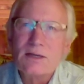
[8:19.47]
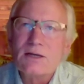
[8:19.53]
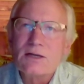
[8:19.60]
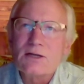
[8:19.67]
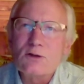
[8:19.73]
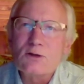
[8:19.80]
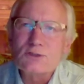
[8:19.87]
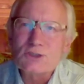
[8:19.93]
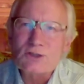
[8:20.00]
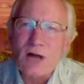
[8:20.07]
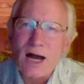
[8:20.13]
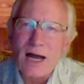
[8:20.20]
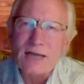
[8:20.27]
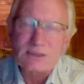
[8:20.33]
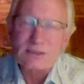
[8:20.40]
Close your
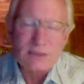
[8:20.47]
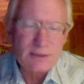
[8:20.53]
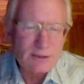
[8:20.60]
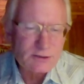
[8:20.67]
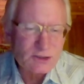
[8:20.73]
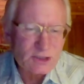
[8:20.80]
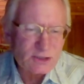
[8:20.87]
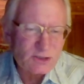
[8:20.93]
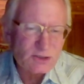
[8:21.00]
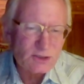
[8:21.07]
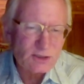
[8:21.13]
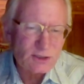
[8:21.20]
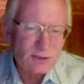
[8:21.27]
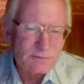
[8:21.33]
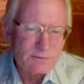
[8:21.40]
eyes, little
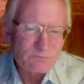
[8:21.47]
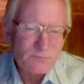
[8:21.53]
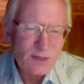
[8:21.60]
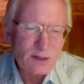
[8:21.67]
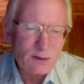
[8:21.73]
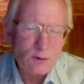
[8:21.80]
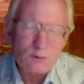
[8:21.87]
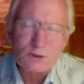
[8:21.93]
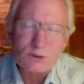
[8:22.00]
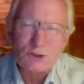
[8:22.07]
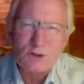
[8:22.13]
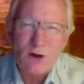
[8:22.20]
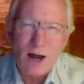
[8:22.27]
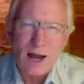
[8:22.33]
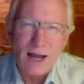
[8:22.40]
sister. Close
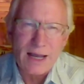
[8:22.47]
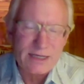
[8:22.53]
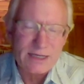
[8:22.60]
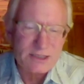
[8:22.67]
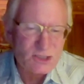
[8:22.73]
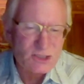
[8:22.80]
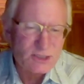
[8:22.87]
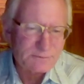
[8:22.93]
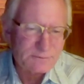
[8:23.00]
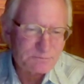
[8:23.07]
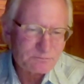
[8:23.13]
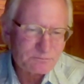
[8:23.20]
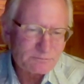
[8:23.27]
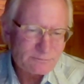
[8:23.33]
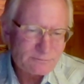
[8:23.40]
your eyes.
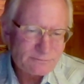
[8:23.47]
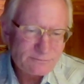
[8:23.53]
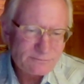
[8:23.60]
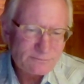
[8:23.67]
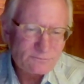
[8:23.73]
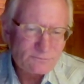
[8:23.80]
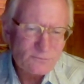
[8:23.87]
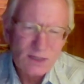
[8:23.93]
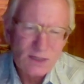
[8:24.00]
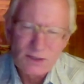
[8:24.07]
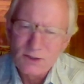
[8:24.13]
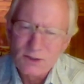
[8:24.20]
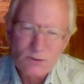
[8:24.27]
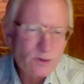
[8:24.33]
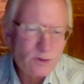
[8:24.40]

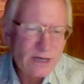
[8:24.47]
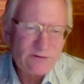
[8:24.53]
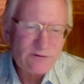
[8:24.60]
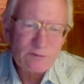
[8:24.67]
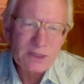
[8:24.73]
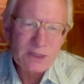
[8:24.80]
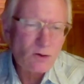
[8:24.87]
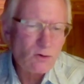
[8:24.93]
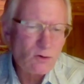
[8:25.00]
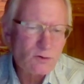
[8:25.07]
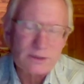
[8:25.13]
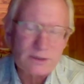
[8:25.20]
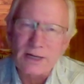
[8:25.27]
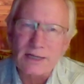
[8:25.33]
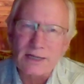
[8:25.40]
We'd never be cold
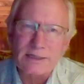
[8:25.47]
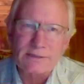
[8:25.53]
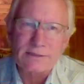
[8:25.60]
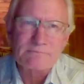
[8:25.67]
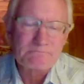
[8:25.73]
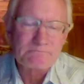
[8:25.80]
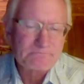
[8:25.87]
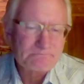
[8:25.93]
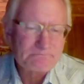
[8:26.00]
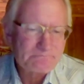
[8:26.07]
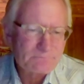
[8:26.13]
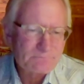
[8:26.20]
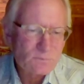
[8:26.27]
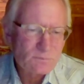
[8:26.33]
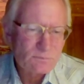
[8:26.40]
at night.
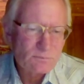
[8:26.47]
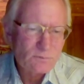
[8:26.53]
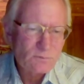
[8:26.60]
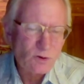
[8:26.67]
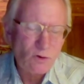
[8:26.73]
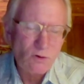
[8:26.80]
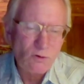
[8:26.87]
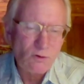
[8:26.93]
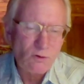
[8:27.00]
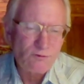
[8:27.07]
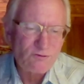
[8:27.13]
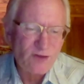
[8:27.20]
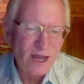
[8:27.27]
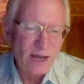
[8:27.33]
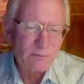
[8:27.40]
The whole
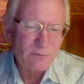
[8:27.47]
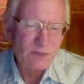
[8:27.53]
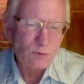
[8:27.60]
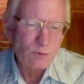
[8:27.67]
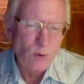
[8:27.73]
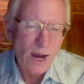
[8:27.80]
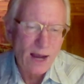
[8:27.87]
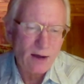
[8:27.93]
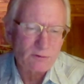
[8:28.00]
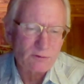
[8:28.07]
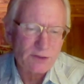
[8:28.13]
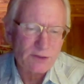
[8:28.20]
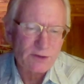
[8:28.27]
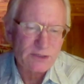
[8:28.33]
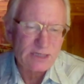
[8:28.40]
family wound
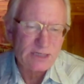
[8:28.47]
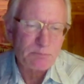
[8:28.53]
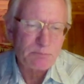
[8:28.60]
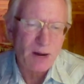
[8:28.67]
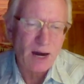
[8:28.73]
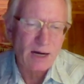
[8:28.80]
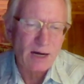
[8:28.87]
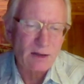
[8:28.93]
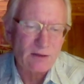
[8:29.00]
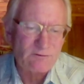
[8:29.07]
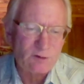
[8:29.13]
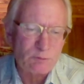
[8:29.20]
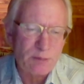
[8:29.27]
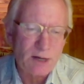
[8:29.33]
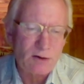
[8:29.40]
in the deep pile of her
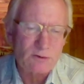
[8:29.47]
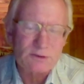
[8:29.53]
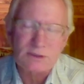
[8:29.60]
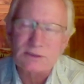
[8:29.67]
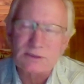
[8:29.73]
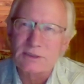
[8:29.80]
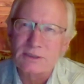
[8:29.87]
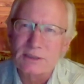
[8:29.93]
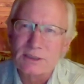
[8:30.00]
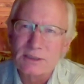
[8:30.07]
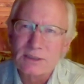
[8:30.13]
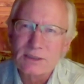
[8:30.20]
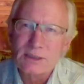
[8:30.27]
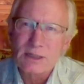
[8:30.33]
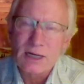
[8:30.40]
pelt,
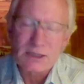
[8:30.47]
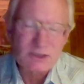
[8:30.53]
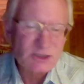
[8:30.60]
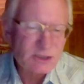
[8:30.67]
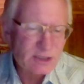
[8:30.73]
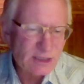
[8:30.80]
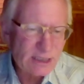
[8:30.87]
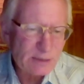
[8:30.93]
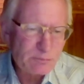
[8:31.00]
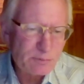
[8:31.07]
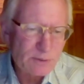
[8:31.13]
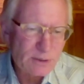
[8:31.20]
asleep